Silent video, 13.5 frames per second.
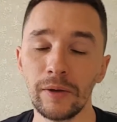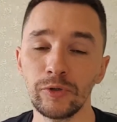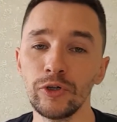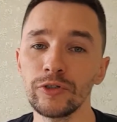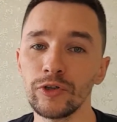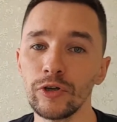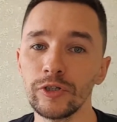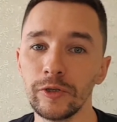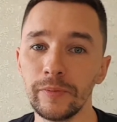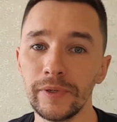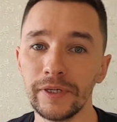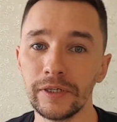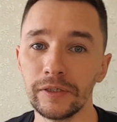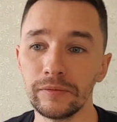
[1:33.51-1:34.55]
I'm sure it's going to
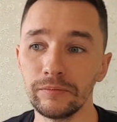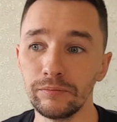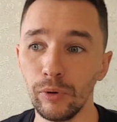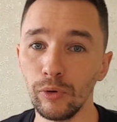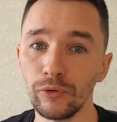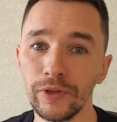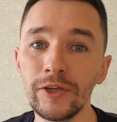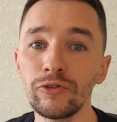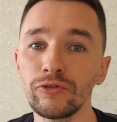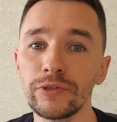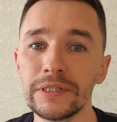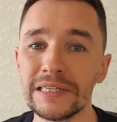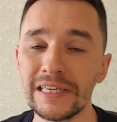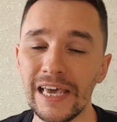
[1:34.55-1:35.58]
be both
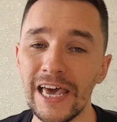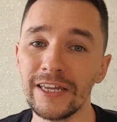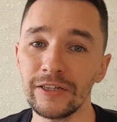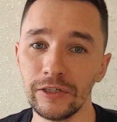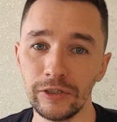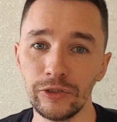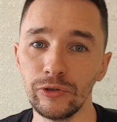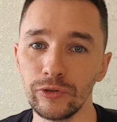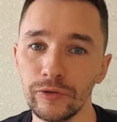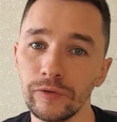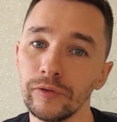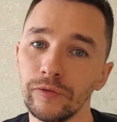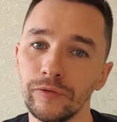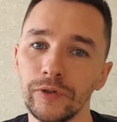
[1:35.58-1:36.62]
interesting and
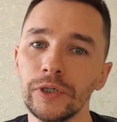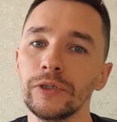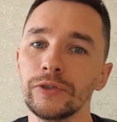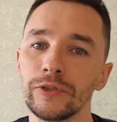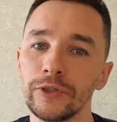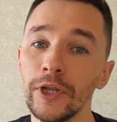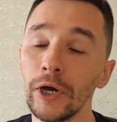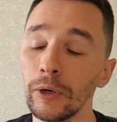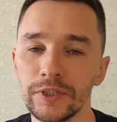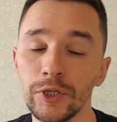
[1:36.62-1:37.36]
useful for you to know.